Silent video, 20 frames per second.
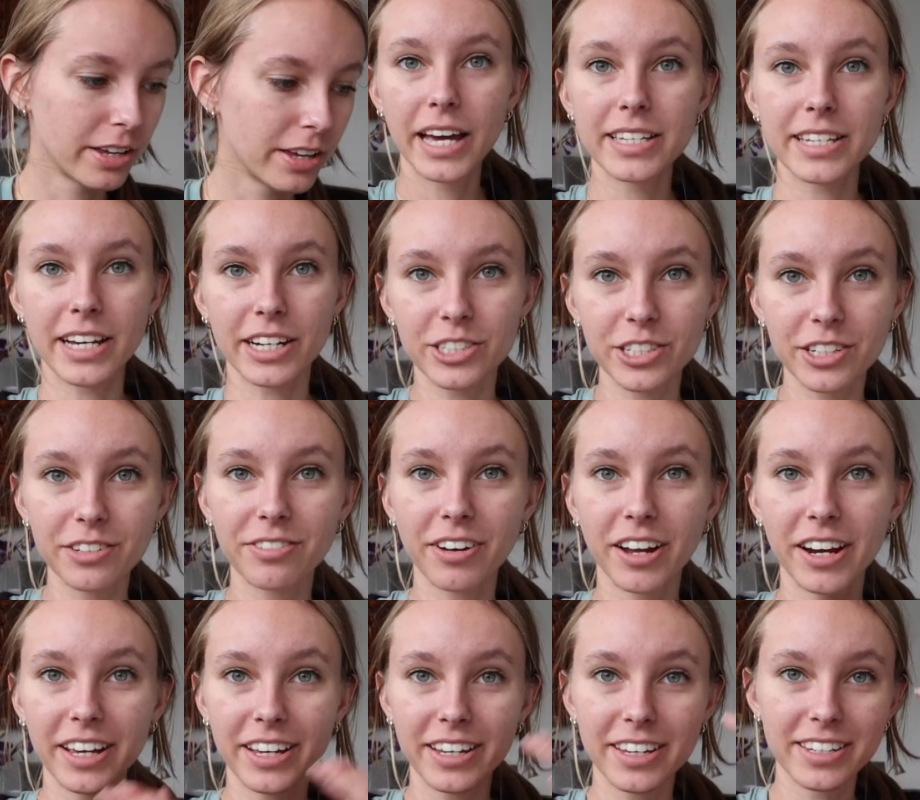It's actually
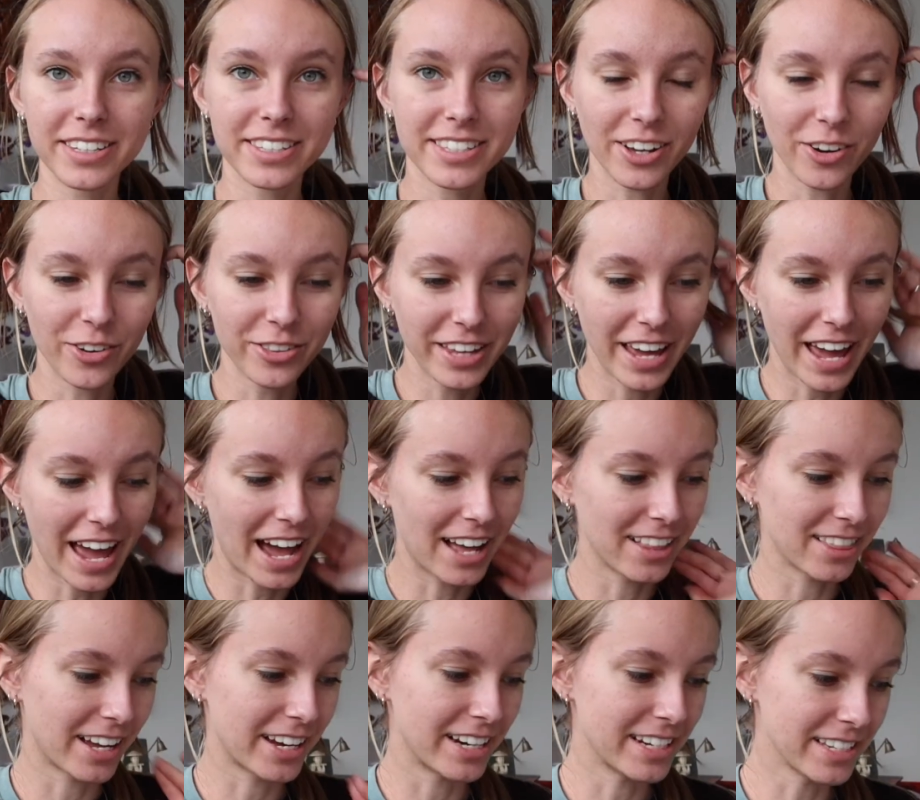funny because on the
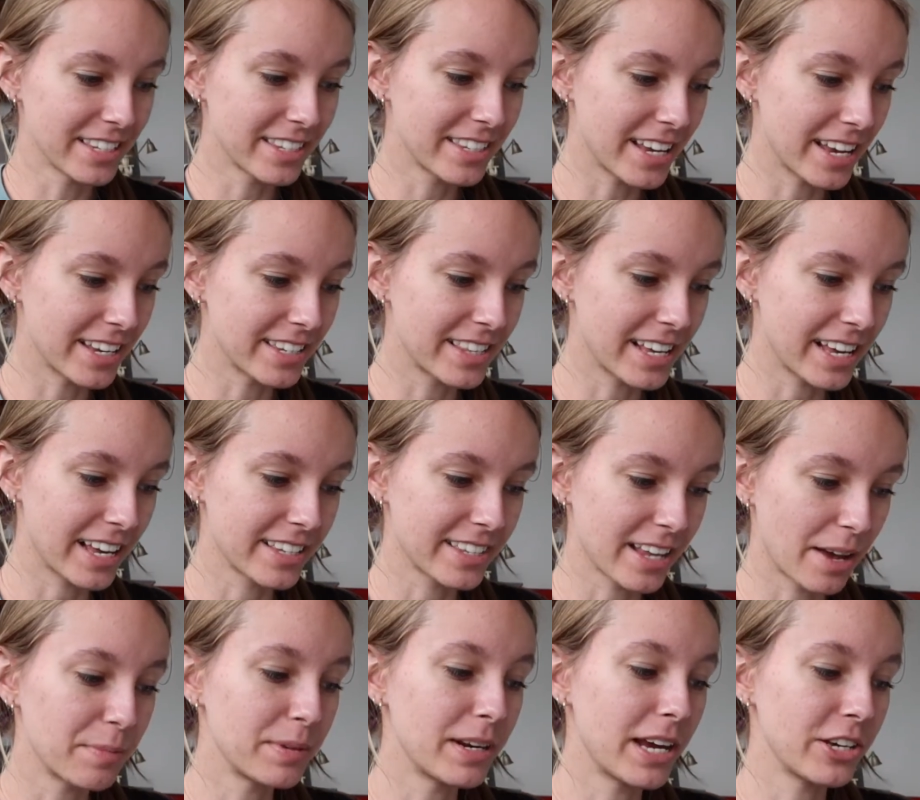outline it says the
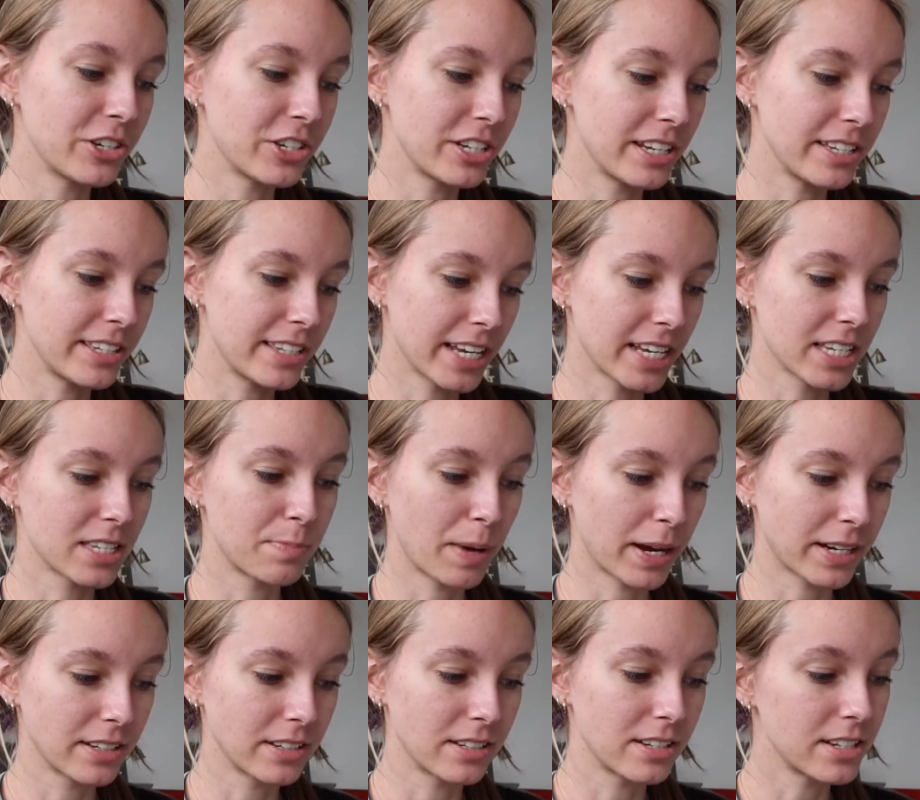examination is
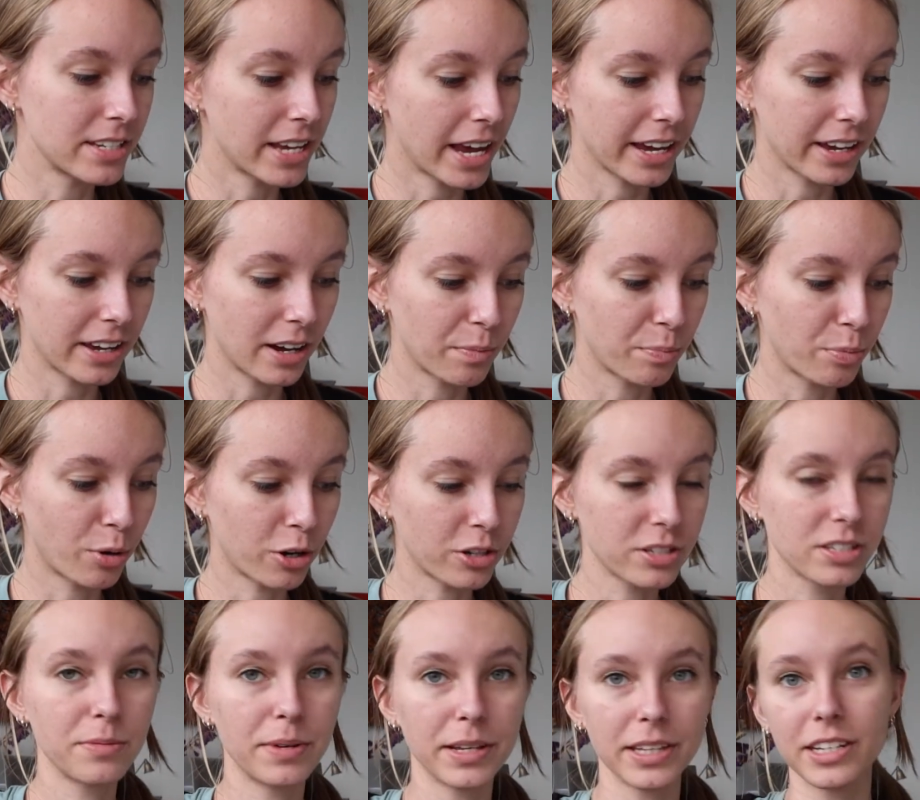expected to take
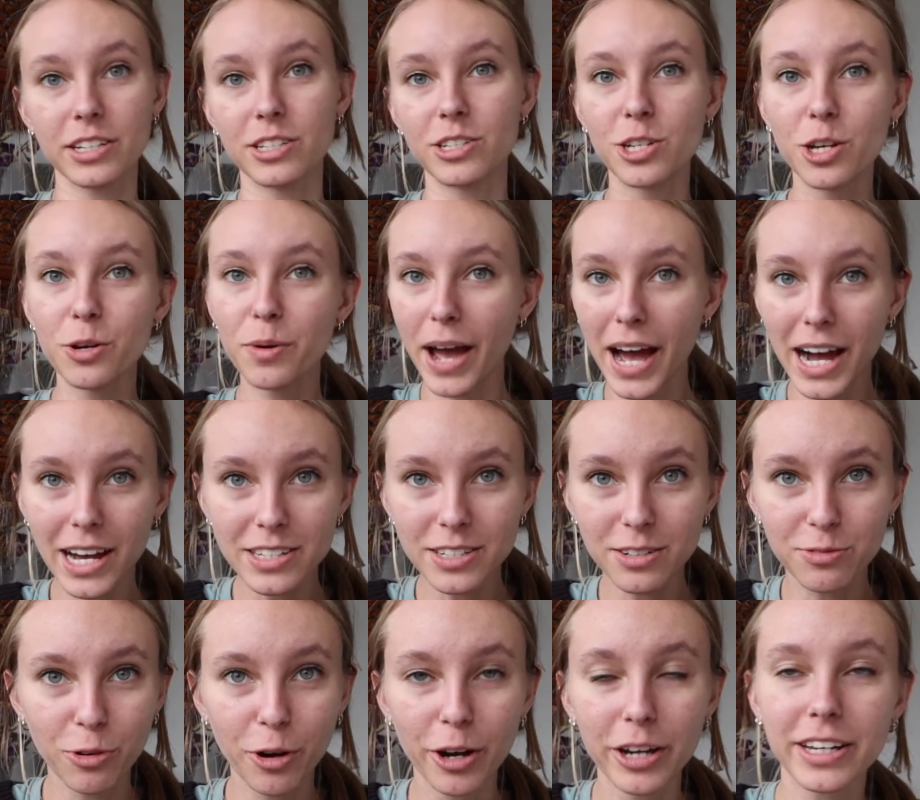approximately 2 hours
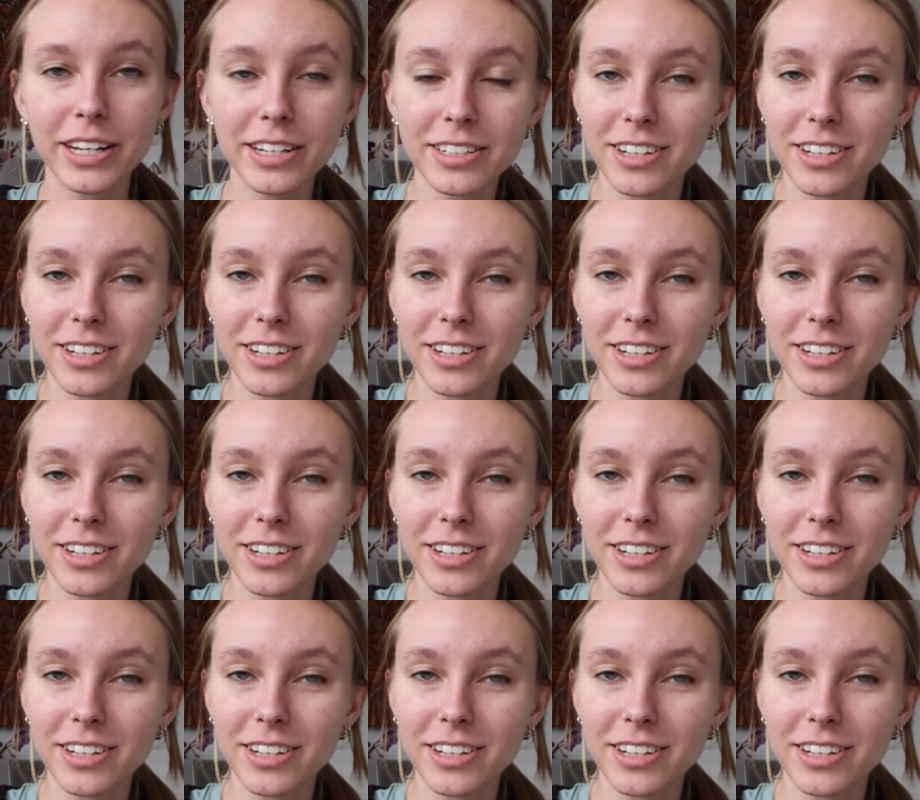of working